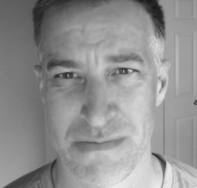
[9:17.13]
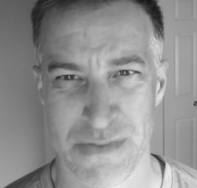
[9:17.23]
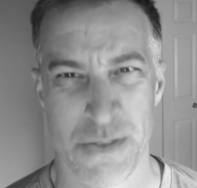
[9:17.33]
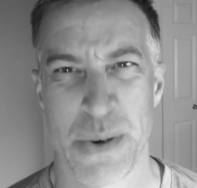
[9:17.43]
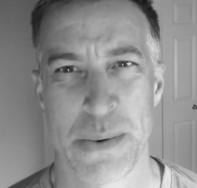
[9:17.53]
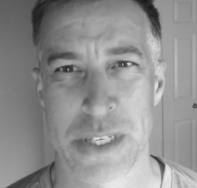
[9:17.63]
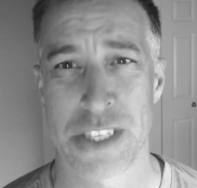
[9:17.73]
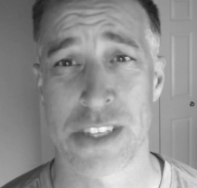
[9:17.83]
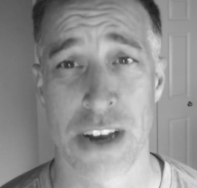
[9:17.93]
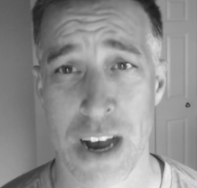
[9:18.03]
We would
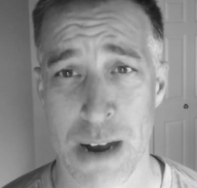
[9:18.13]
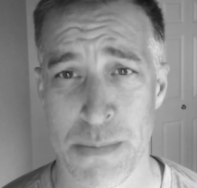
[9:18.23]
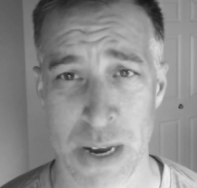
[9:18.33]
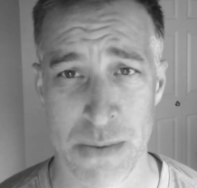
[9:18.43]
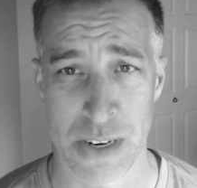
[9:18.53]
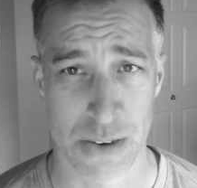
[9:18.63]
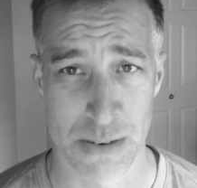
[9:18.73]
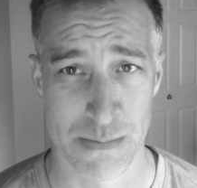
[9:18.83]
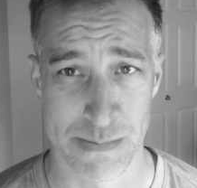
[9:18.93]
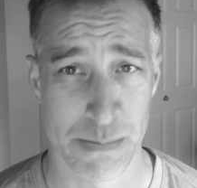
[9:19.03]
stop. I would go
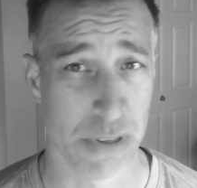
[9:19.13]
and